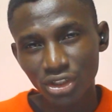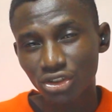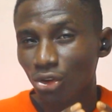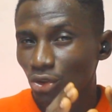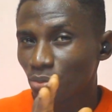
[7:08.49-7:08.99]
It's
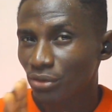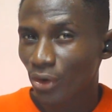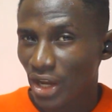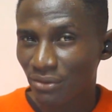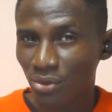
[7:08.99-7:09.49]
not going to be
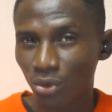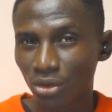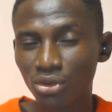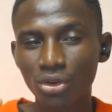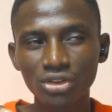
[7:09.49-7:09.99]
for everyone
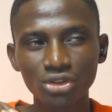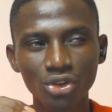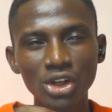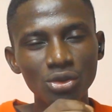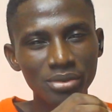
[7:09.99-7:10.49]
because it's
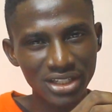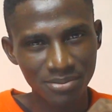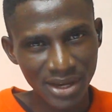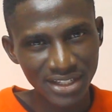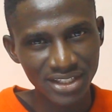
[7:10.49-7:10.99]
going to be
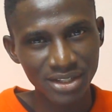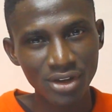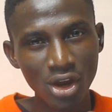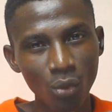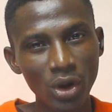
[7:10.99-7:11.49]
expensive
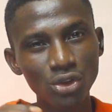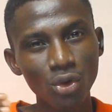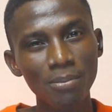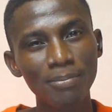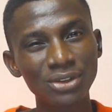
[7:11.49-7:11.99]
when
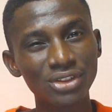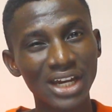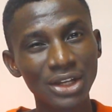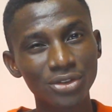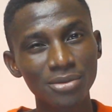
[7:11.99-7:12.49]
compared to the
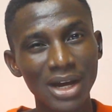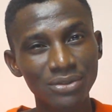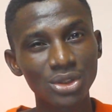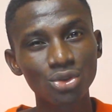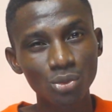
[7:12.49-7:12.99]
kind of smartphone
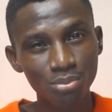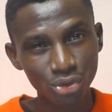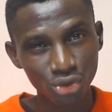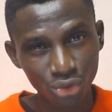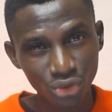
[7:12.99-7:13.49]
they used to
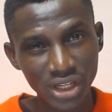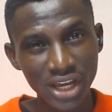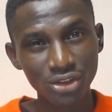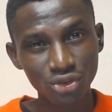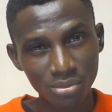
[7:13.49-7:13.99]
produce
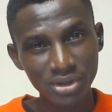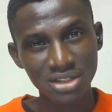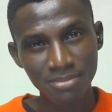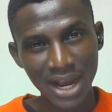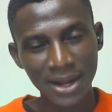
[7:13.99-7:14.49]
some years
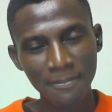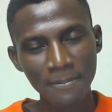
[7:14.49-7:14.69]
back.